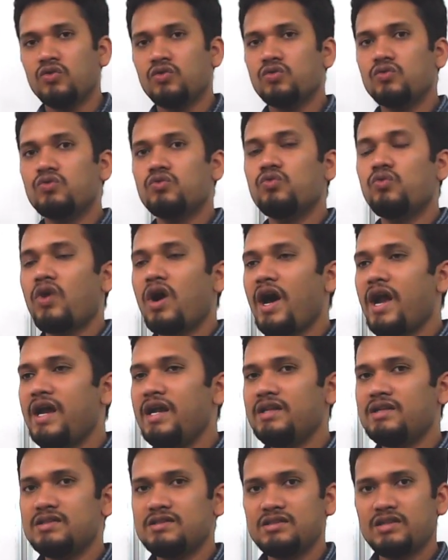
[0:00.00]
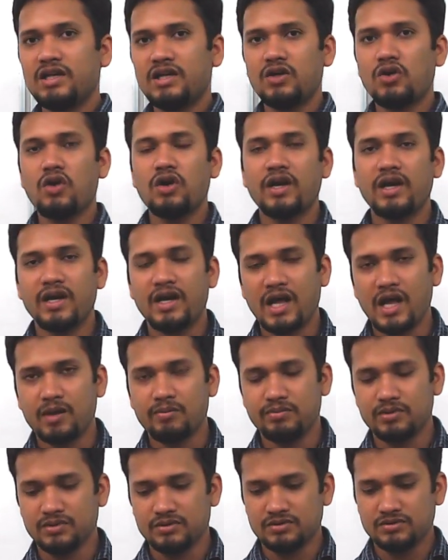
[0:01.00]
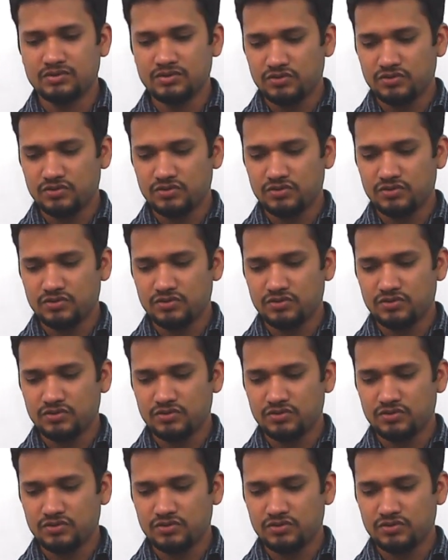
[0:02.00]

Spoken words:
why this deadlock can happen.